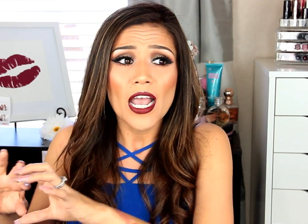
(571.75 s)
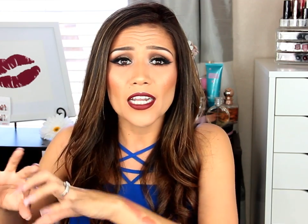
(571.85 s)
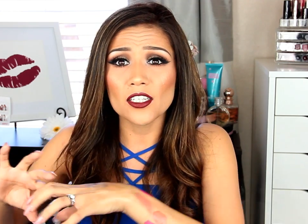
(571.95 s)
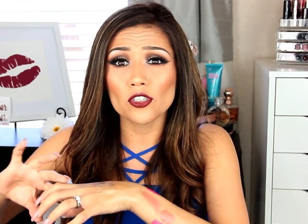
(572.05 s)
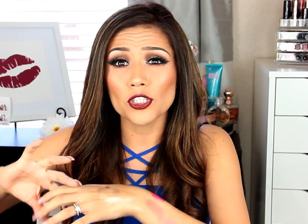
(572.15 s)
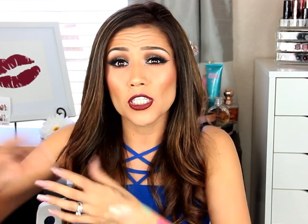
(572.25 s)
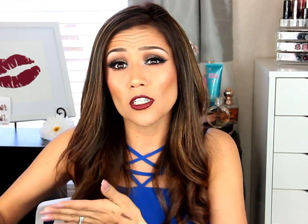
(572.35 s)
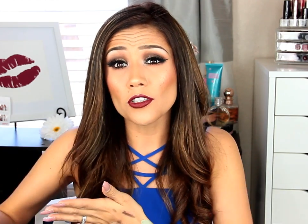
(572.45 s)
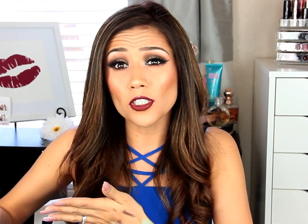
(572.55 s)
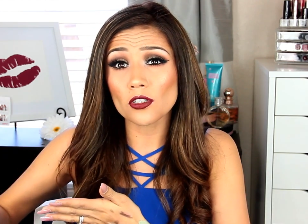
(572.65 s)
and it'll
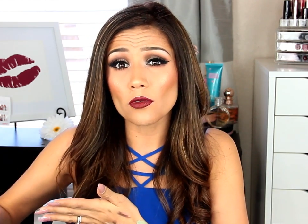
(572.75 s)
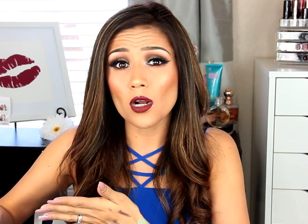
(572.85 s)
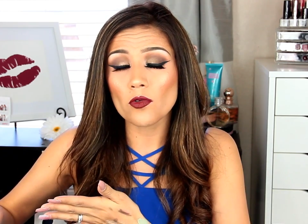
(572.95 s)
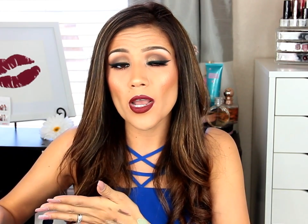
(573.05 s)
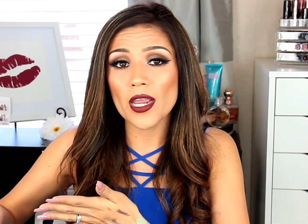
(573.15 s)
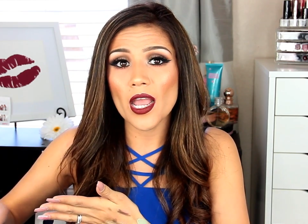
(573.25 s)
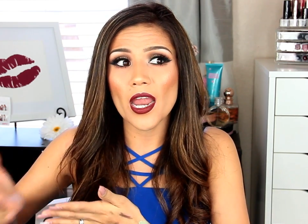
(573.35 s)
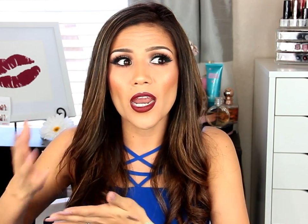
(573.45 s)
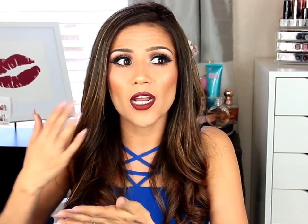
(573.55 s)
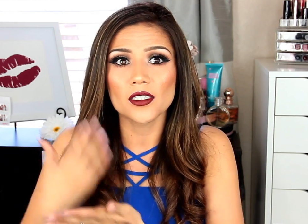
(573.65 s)
tilt the wrong way
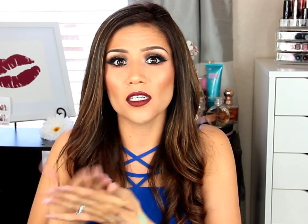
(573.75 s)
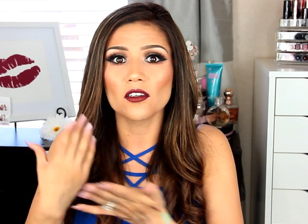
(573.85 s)
and